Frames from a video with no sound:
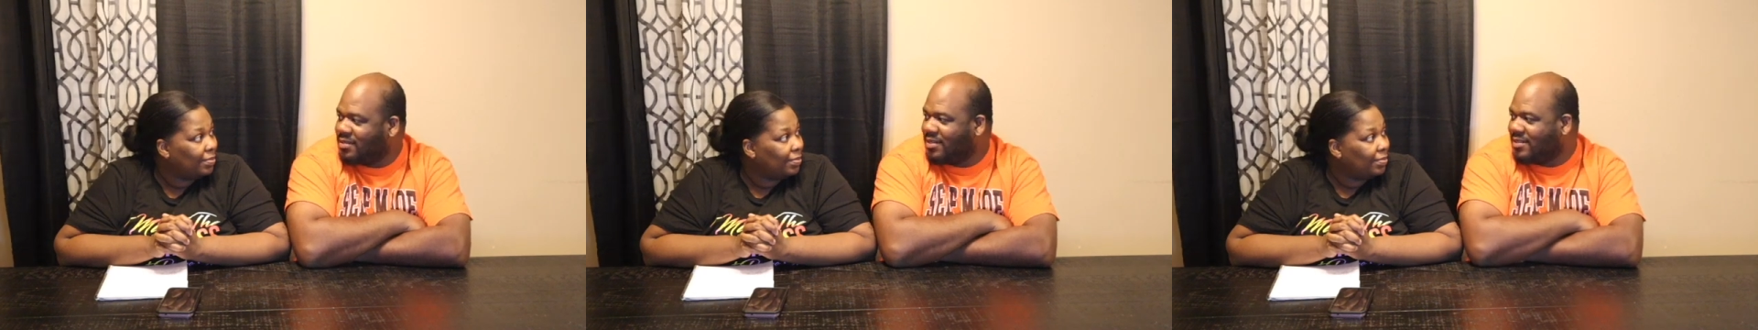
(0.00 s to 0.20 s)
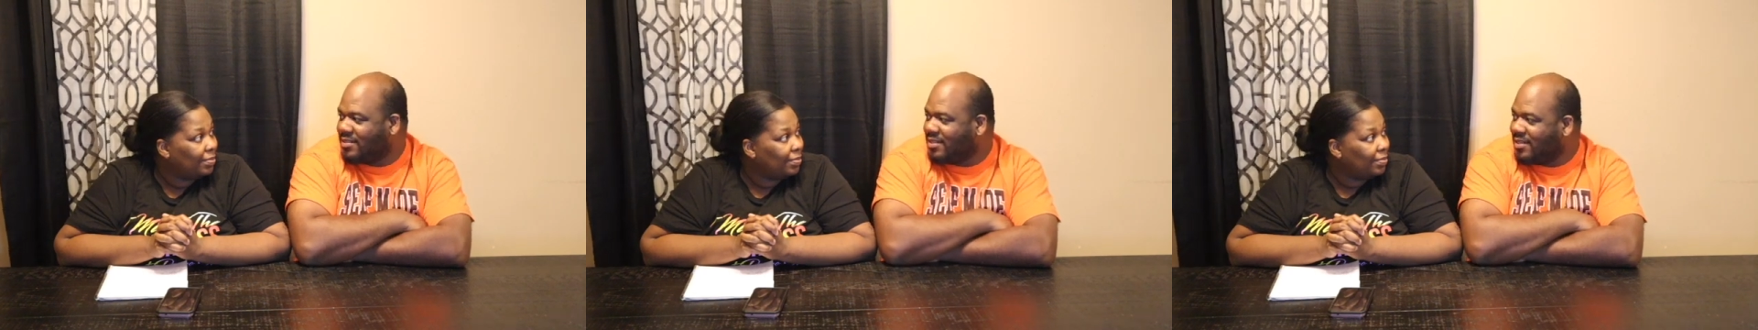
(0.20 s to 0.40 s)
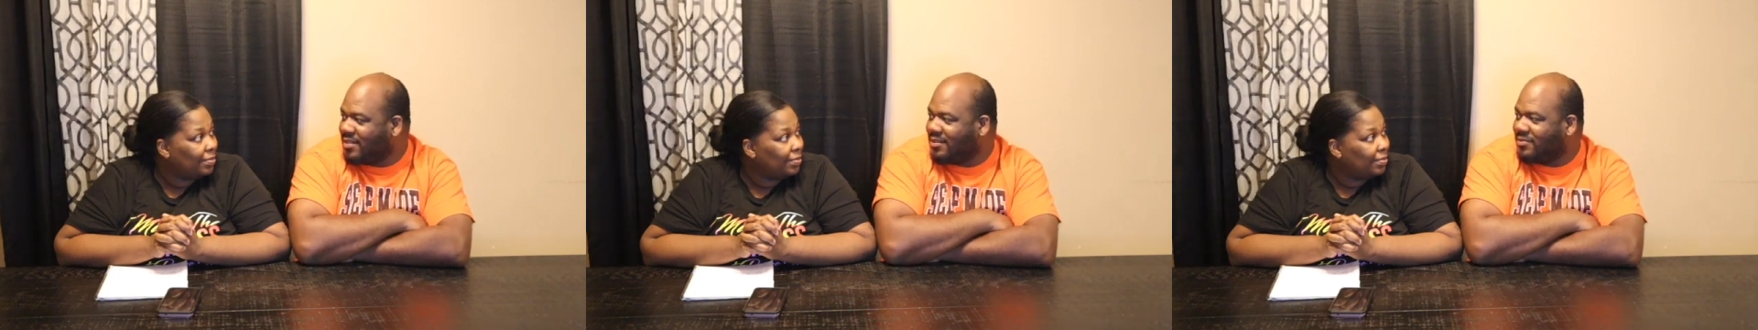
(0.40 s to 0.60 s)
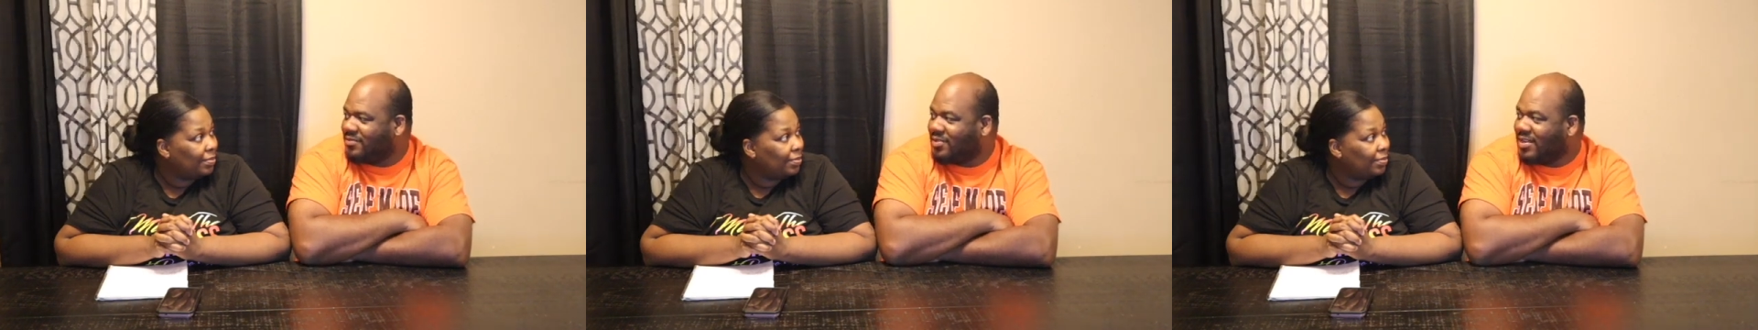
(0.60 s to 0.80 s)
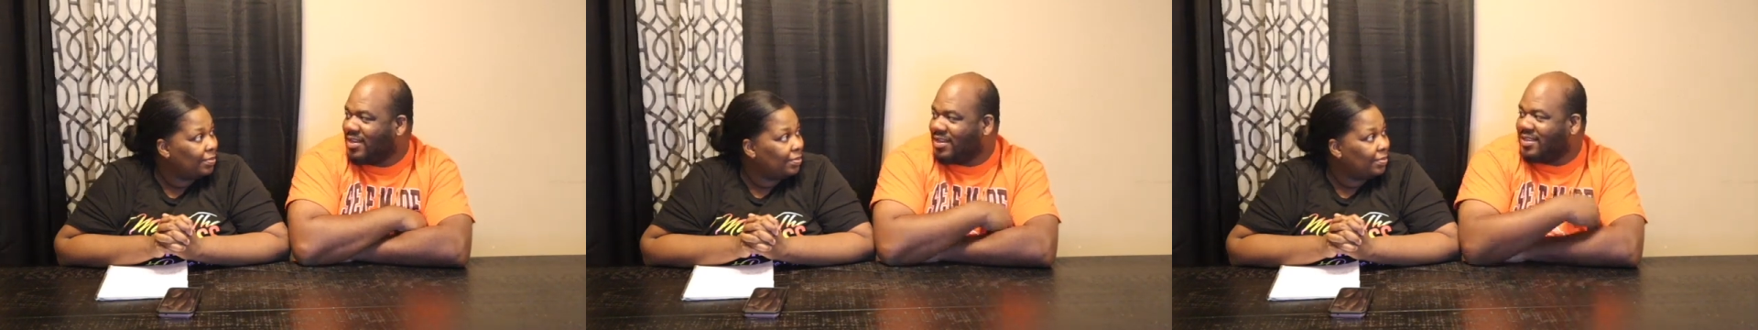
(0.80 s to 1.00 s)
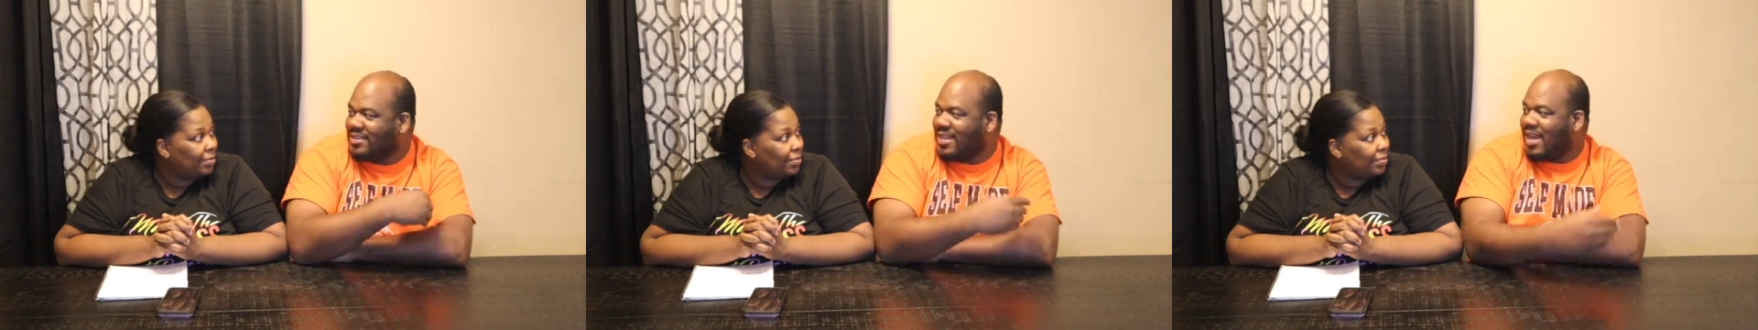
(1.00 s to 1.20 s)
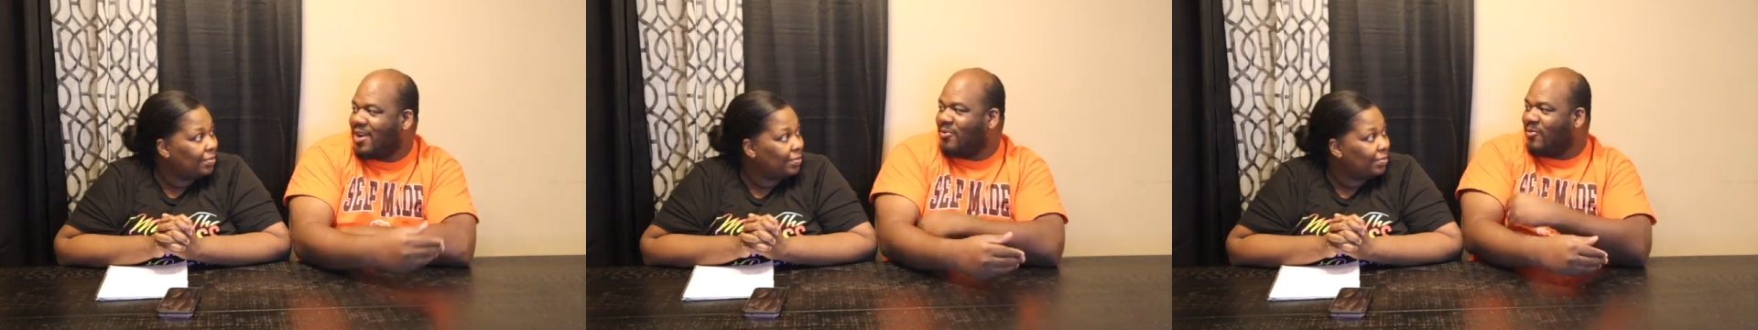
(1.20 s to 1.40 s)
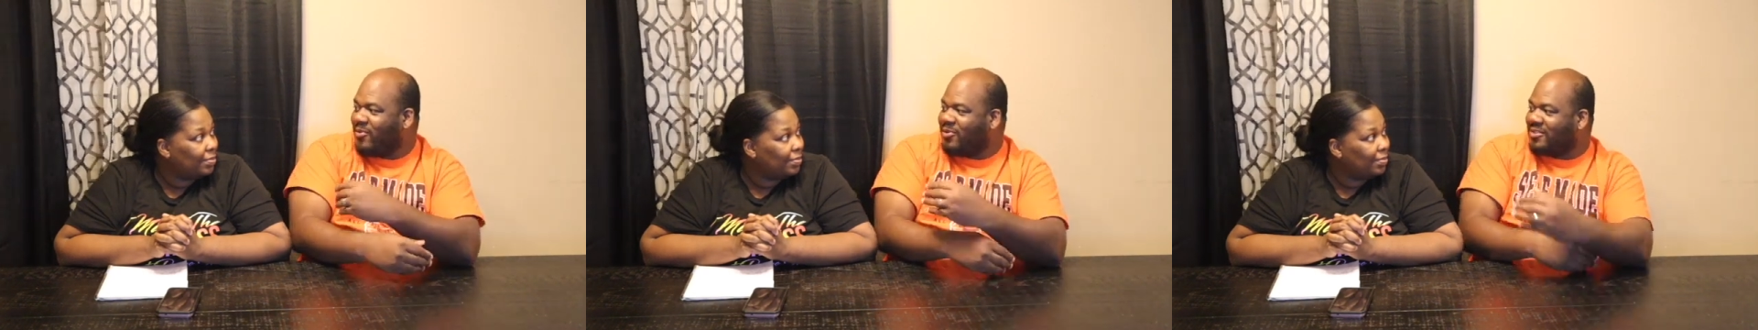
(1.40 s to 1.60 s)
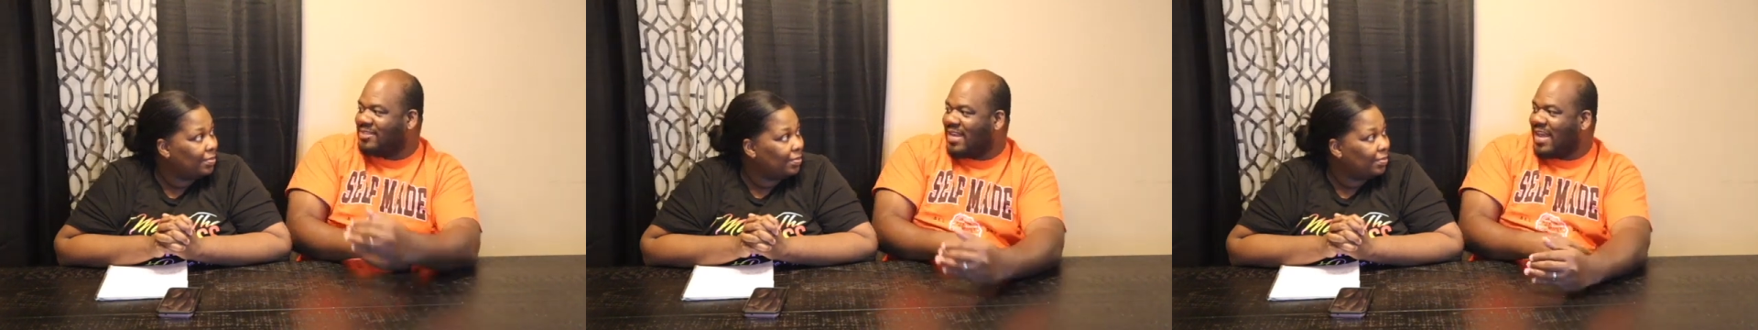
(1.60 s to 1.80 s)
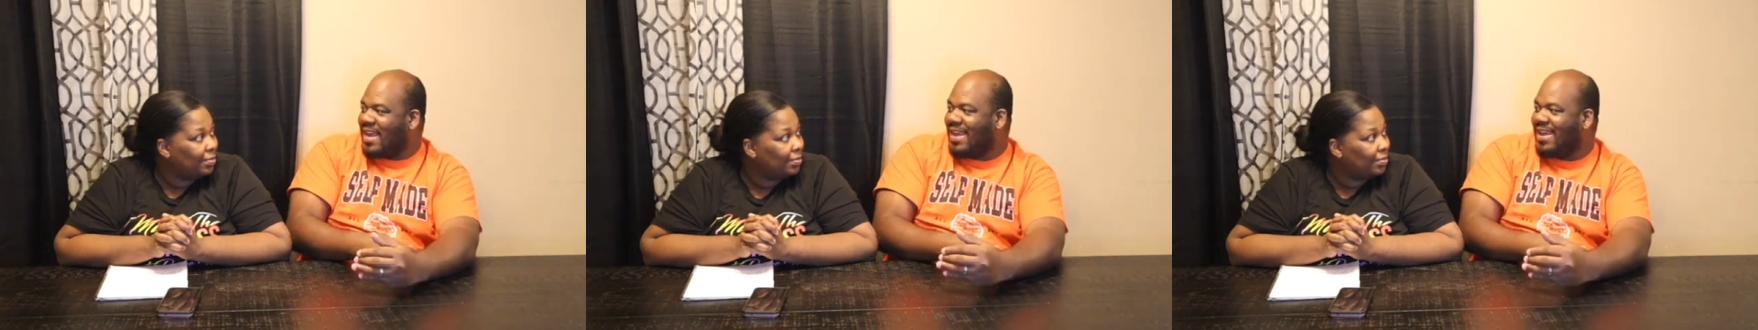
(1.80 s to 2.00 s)
Speaker 1: It's tough because I don't want to
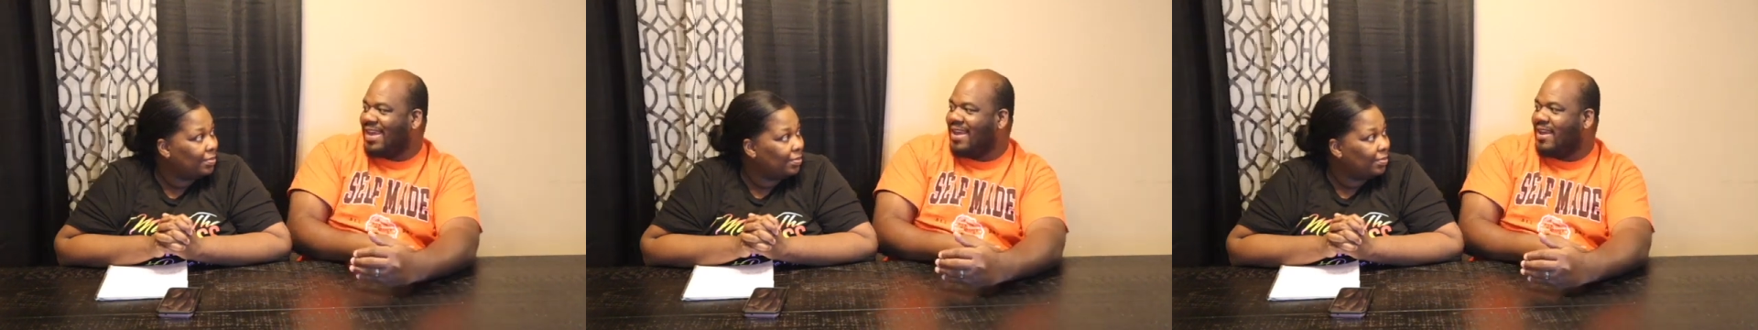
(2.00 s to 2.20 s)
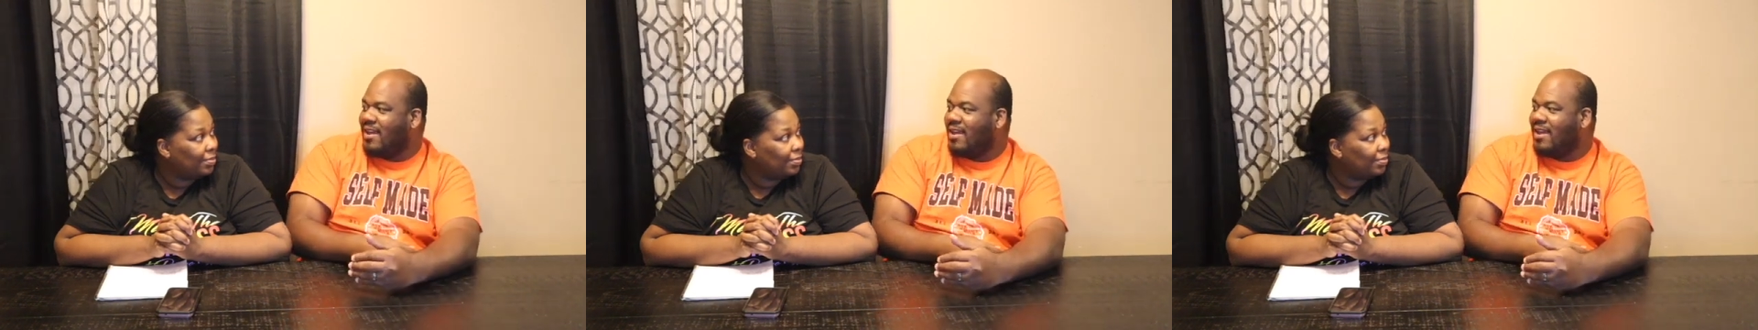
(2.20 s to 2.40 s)
say,